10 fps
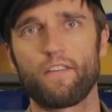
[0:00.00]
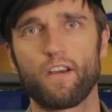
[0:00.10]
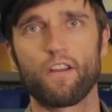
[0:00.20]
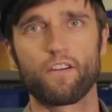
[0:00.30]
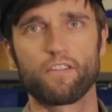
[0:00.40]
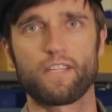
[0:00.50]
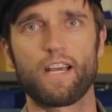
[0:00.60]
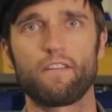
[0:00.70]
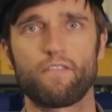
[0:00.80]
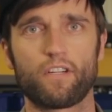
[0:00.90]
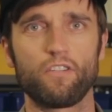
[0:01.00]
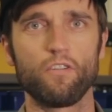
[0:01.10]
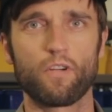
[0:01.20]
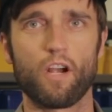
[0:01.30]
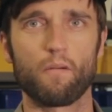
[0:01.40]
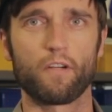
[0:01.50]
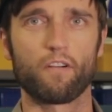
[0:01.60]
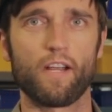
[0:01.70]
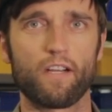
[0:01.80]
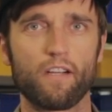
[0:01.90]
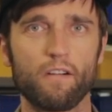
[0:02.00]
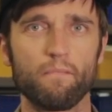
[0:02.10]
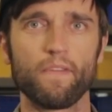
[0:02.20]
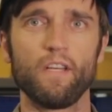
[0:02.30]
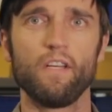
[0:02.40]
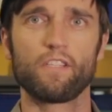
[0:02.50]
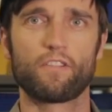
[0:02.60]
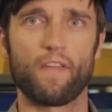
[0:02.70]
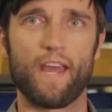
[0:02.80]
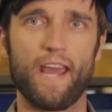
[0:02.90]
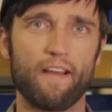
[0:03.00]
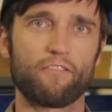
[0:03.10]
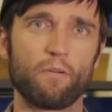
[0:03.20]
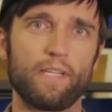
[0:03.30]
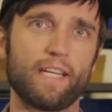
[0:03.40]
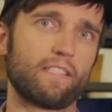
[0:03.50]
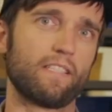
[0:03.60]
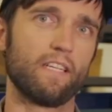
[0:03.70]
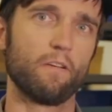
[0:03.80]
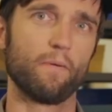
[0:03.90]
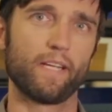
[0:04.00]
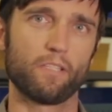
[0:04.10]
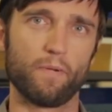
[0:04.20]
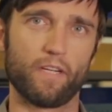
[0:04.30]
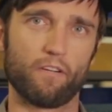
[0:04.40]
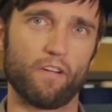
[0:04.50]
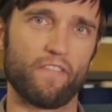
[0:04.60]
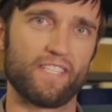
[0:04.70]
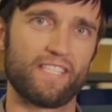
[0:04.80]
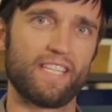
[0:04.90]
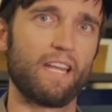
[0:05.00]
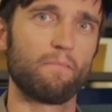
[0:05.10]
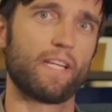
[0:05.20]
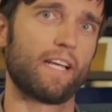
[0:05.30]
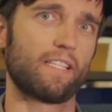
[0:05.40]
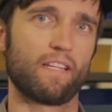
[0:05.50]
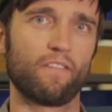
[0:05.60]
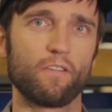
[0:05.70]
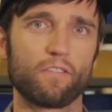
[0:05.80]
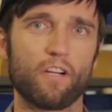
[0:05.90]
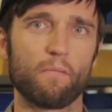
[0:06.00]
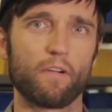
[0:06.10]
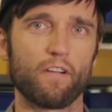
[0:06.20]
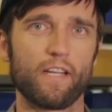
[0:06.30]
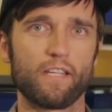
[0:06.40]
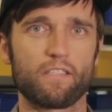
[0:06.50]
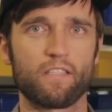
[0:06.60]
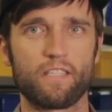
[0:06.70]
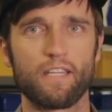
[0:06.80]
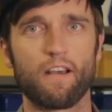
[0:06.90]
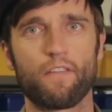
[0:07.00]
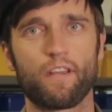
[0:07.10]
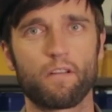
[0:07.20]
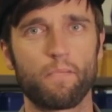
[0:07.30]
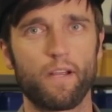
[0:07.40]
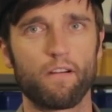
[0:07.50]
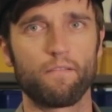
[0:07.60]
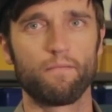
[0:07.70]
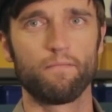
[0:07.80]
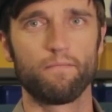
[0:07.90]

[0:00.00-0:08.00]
on the underside of a new carbon crank arm, so that after we test the Ewings, we can run the same test on those carbon cranks to see how they compare.